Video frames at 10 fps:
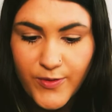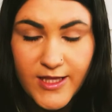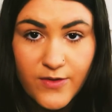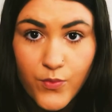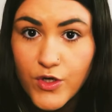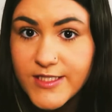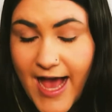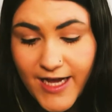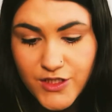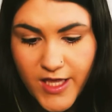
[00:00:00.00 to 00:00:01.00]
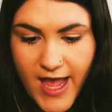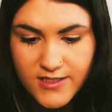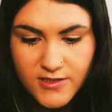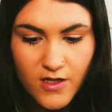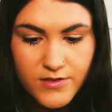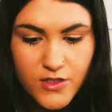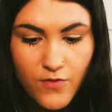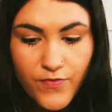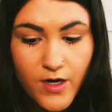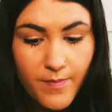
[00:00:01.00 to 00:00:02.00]
but they weren't actually Hatstalls.
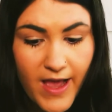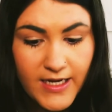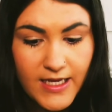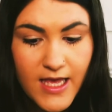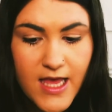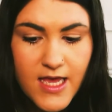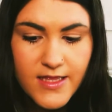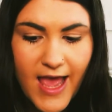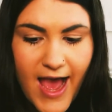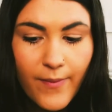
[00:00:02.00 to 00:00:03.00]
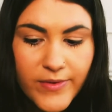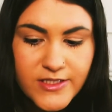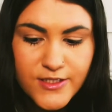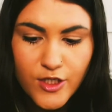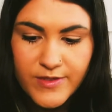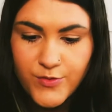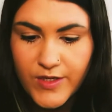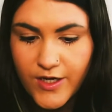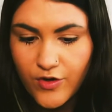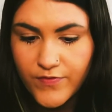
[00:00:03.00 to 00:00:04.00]
So for Hermione, the hat wasn't sure
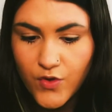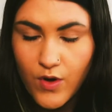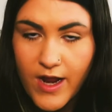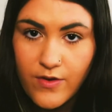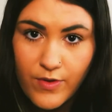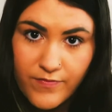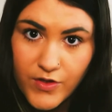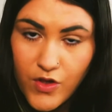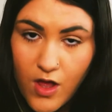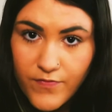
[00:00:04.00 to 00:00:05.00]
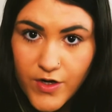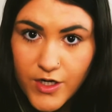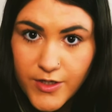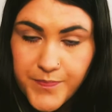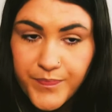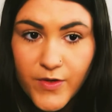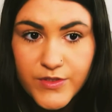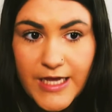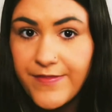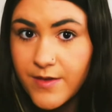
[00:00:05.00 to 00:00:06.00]
between Gryffindor and Ravenclaw for her,
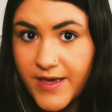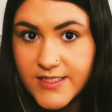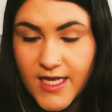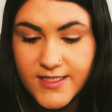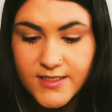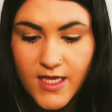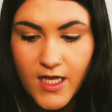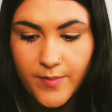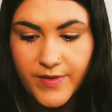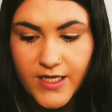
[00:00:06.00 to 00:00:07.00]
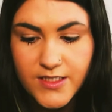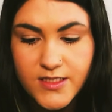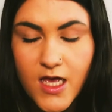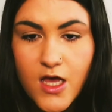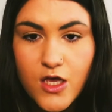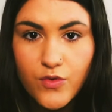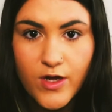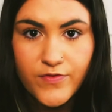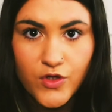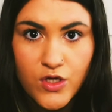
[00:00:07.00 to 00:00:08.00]
which I think makes sense because
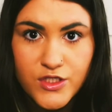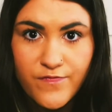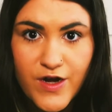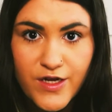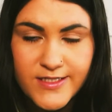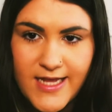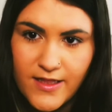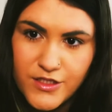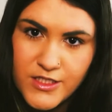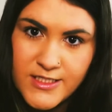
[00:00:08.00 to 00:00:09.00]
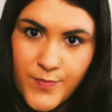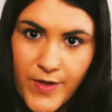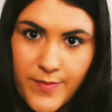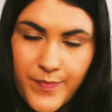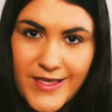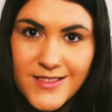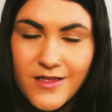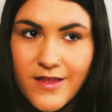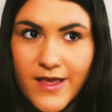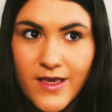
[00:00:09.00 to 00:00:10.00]
Ravenclaws are very intelligent, but
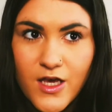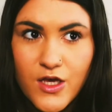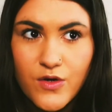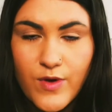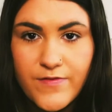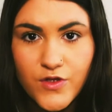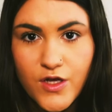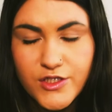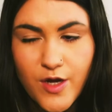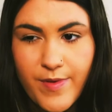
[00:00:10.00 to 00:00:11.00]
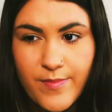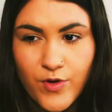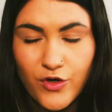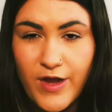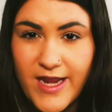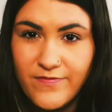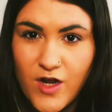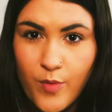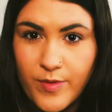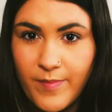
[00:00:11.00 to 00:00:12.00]
basically like Ravenclaws are a bit more creative and
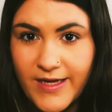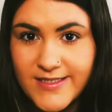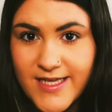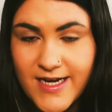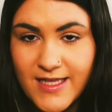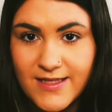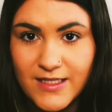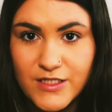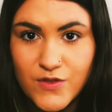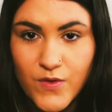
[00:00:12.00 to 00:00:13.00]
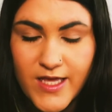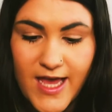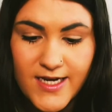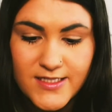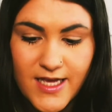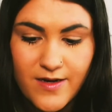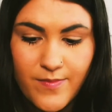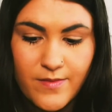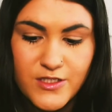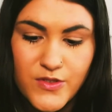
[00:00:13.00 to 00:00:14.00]
open-minded, and I think the Sorting Hat decided
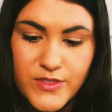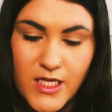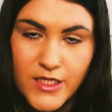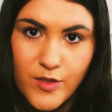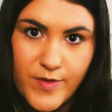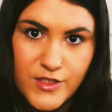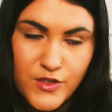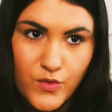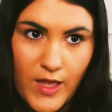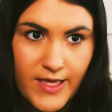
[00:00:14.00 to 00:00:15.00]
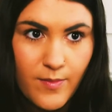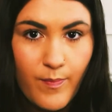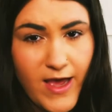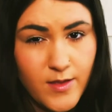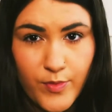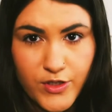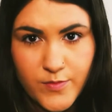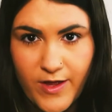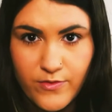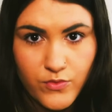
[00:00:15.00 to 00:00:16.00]
maybe she was a little bit too like by the books,
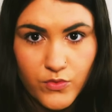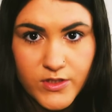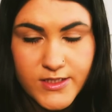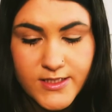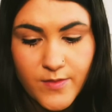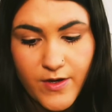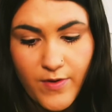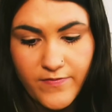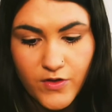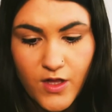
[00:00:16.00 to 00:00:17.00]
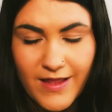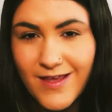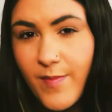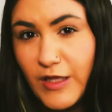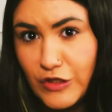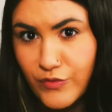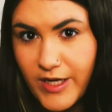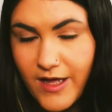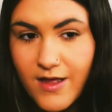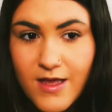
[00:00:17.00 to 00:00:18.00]
by the rules to be a Ravenclaw. Like think about
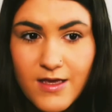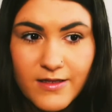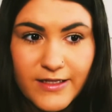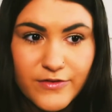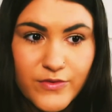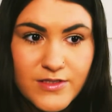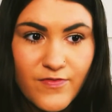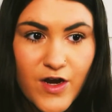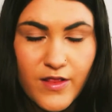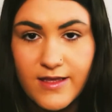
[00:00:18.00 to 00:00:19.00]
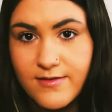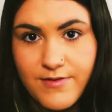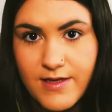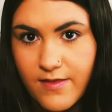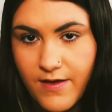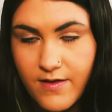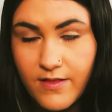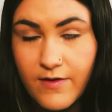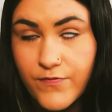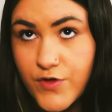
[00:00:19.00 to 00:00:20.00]
Luna. Like Luna's very like
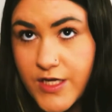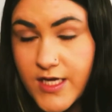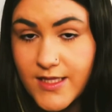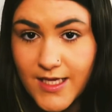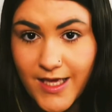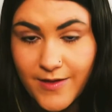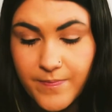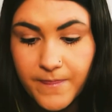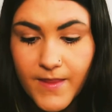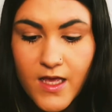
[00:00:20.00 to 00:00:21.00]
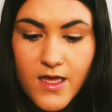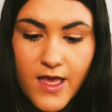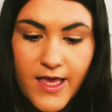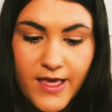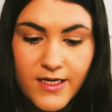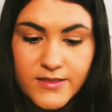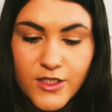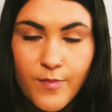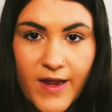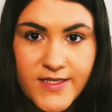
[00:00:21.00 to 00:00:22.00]
free thinking, and
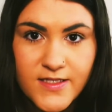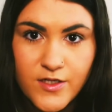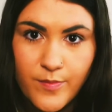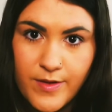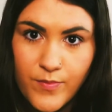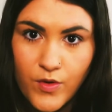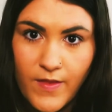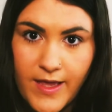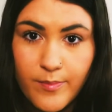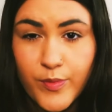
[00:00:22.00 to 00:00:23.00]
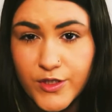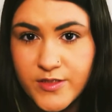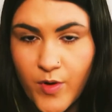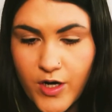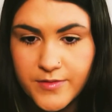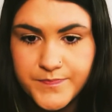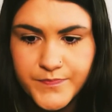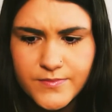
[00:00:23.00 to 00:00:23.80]
Hermione's a little bit more like book smart.